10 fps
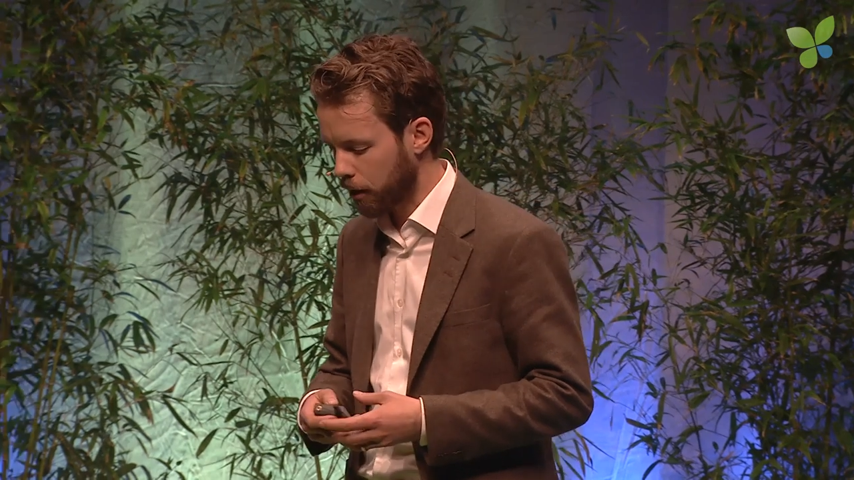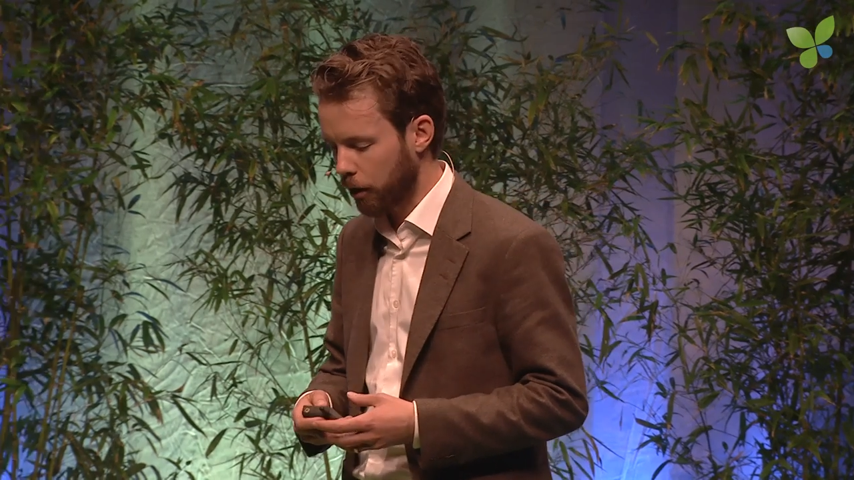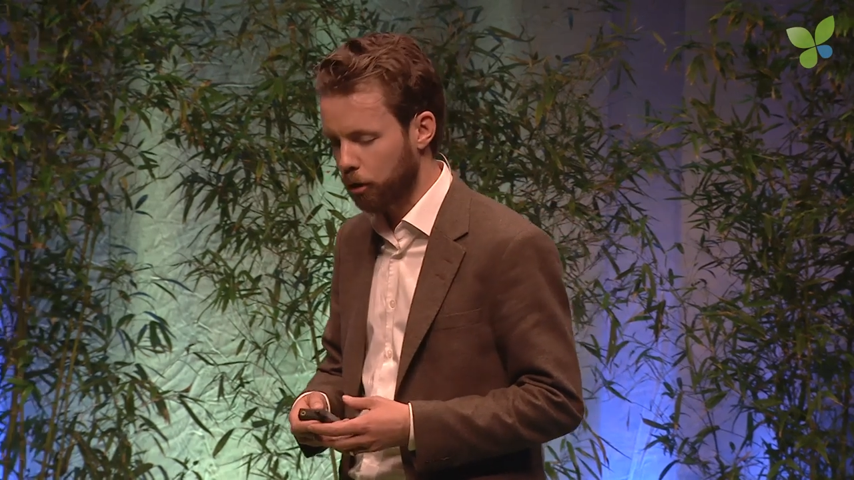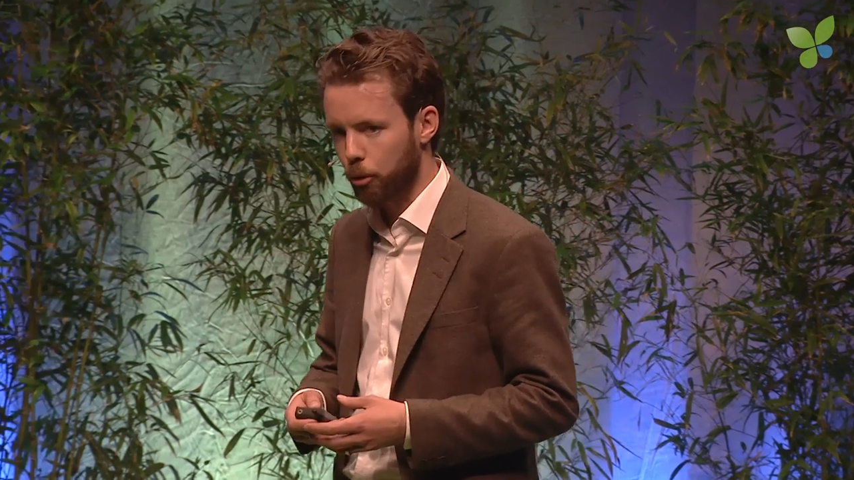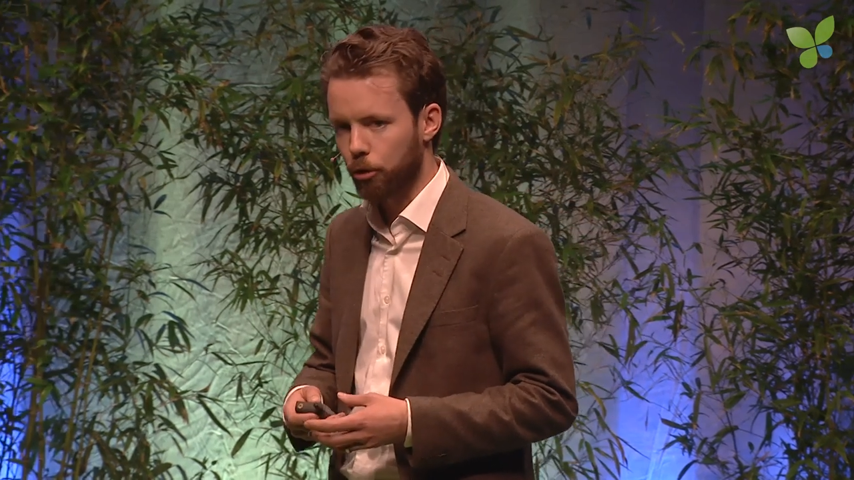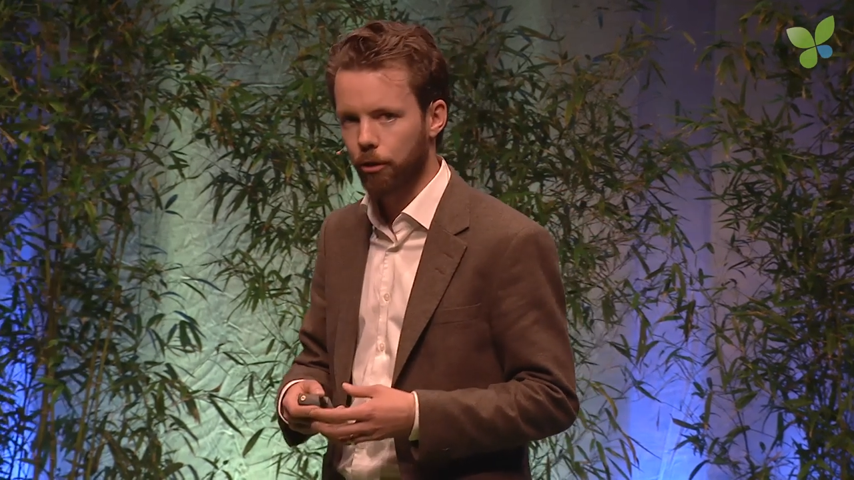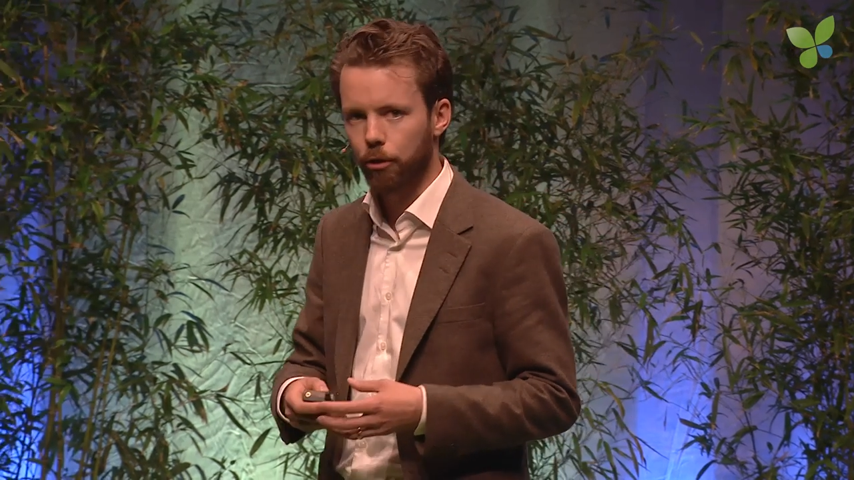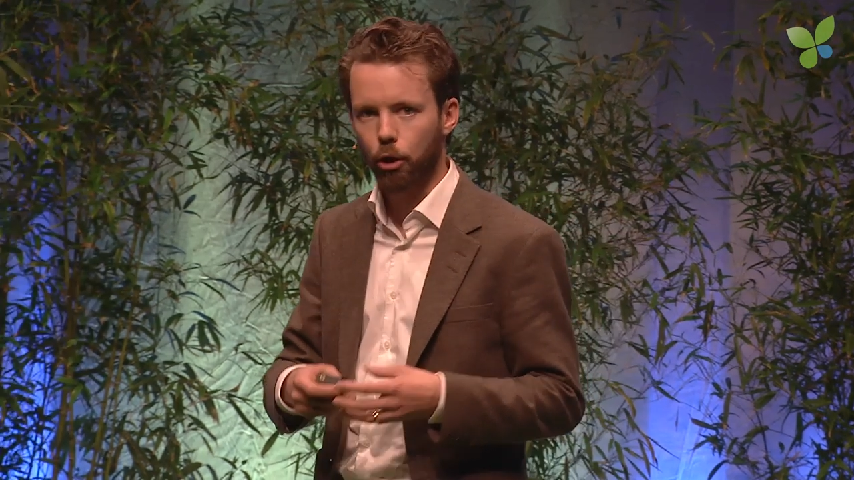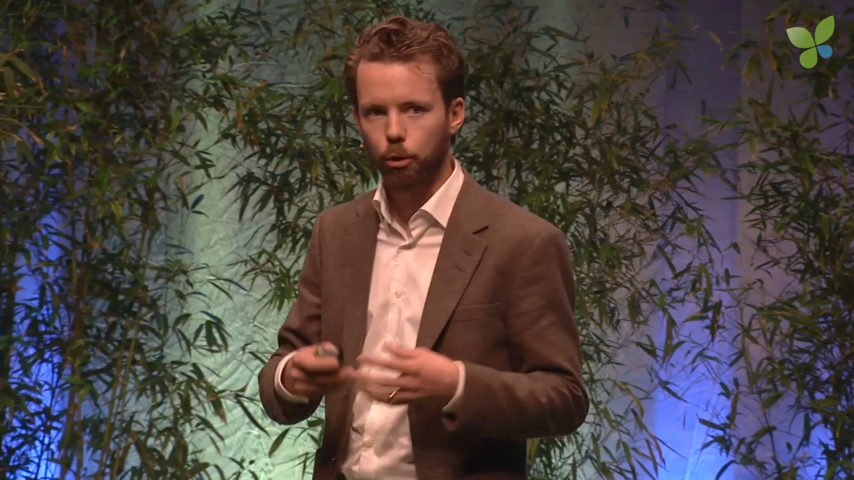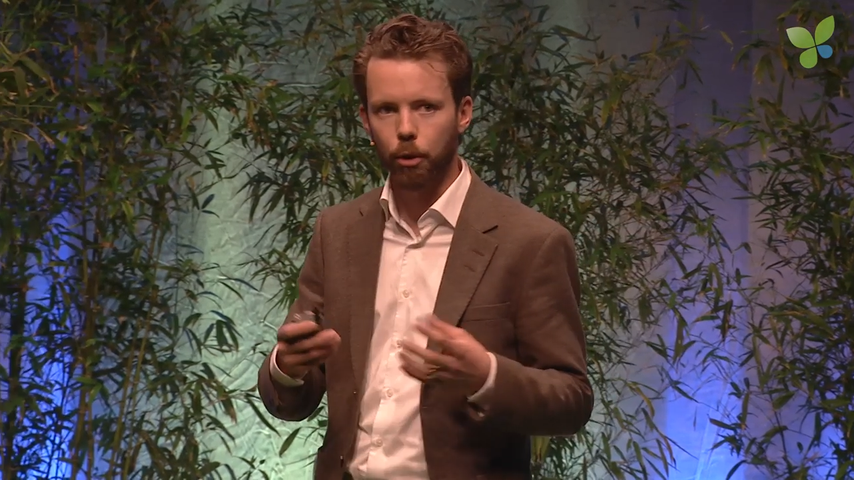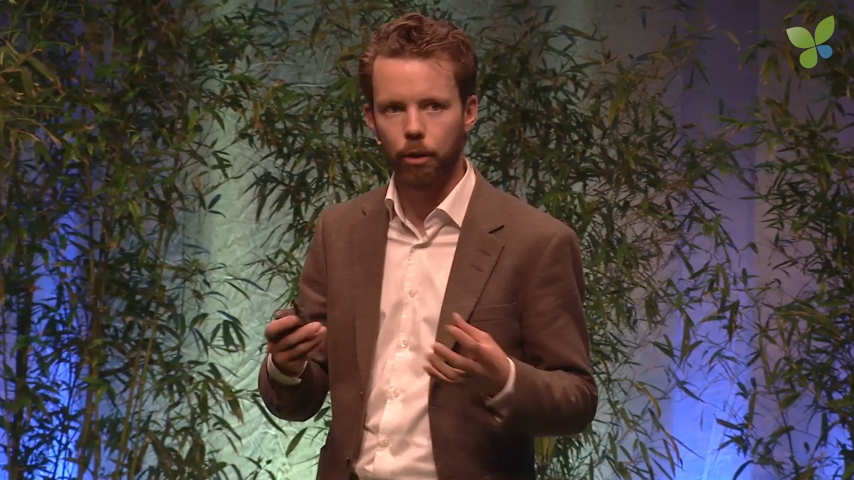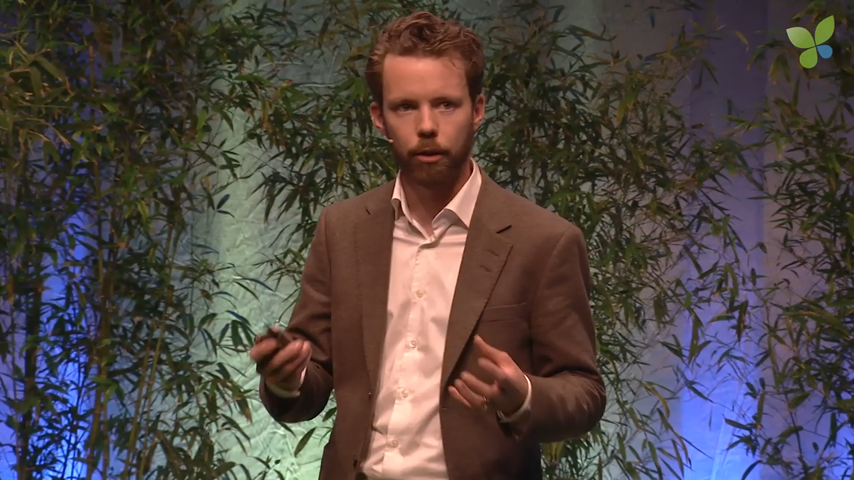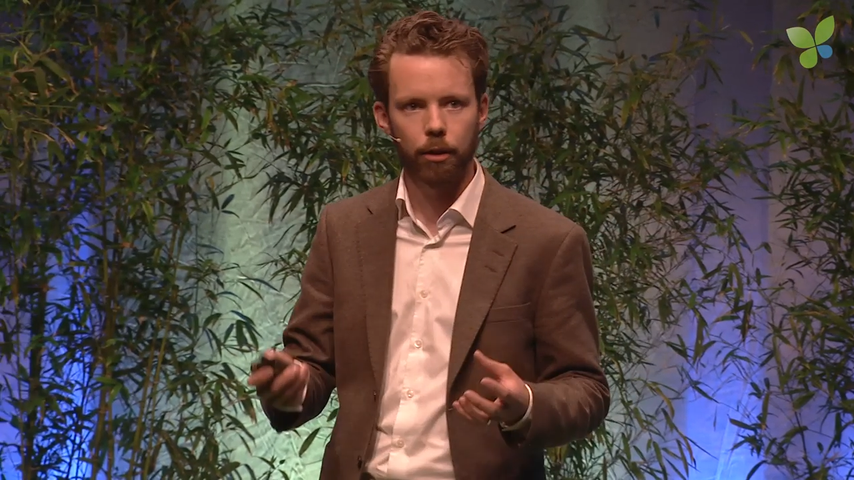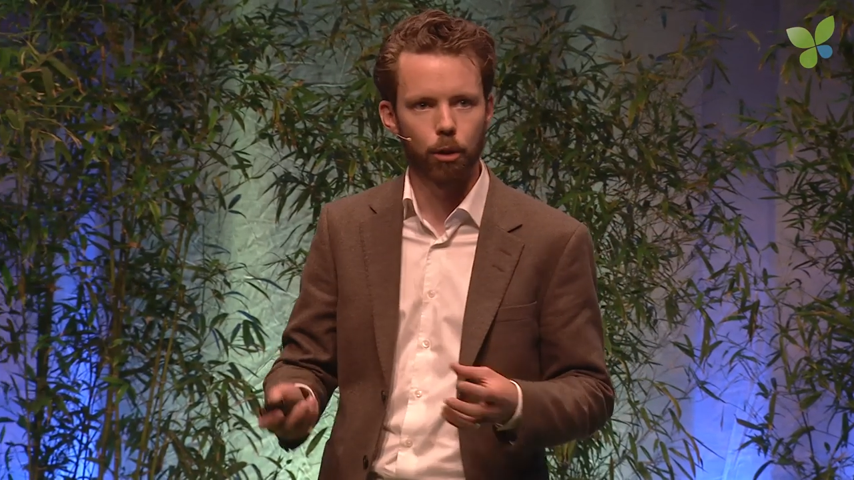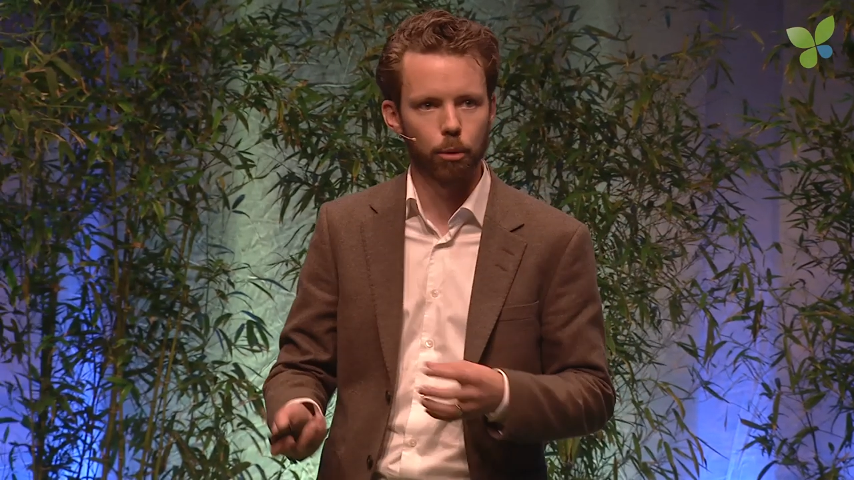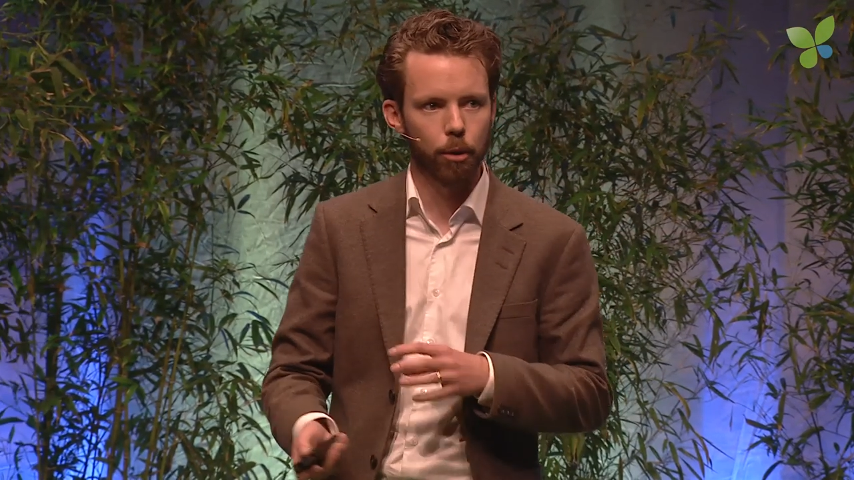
Customers can start with